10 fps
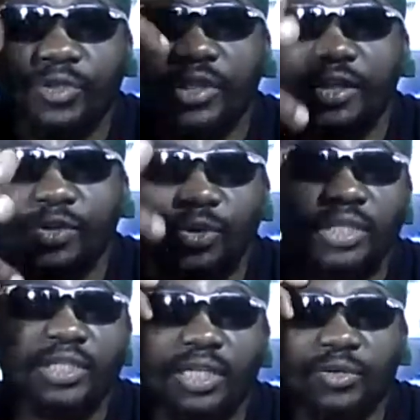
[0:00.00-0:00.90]
So they are
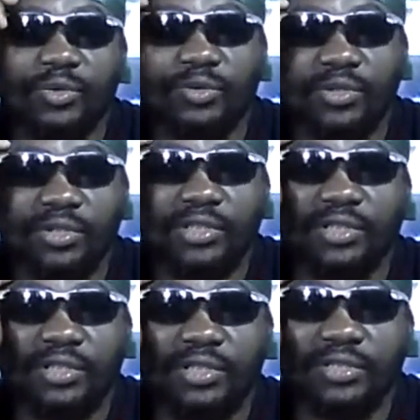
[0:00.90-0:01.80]
doing it now.
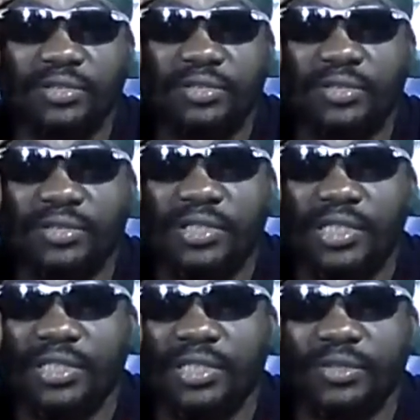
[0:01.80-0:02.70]

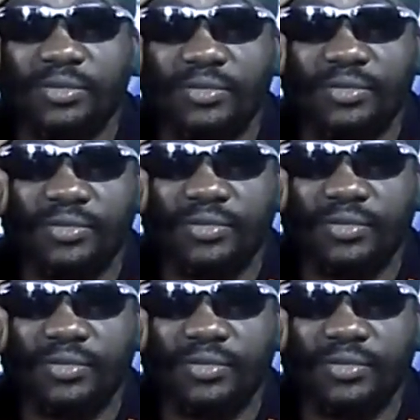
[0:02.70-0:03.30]
Continue.